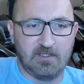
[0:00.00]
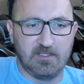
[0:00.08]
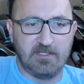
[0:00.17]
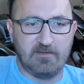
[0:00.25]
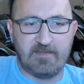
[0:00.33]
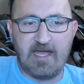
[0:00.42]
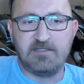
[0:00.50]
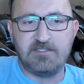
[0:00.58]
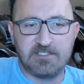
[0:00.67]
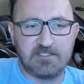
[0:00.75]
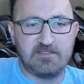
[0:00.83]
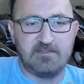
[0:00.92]
You know, that
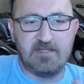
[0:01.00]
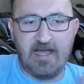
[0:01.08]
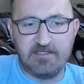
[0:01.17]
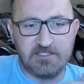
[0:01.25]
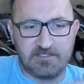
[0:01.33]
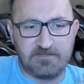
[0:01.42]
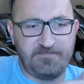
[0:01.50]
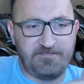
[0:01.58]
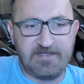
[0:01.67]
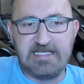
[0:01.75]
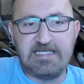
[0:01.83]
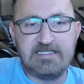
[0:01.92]
just that just
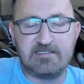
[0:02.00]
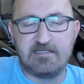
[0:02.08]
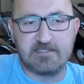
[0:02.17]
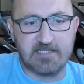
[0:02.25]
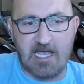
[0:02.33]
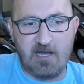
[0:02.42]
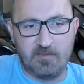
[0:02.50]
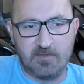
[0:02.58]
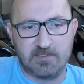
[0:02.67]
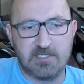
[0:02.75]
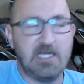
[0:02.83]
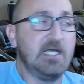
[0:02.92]
feeds the scalpers.